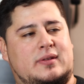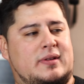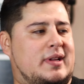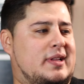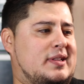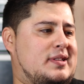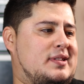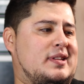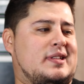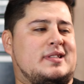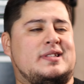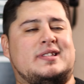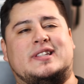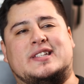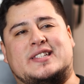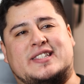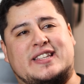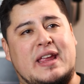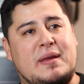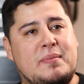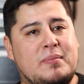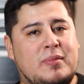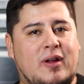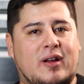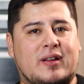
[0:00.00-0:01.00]
It's the
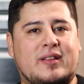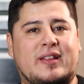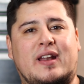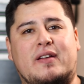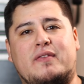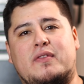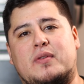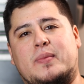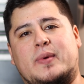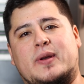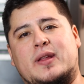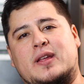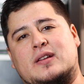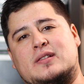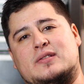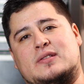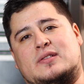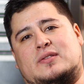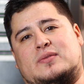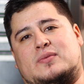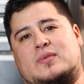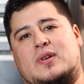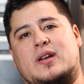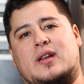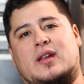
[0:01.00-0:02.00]
same block that everybody
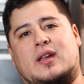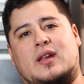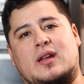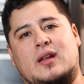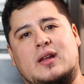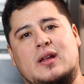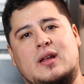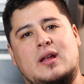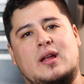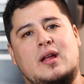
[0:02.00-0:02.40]
else is running.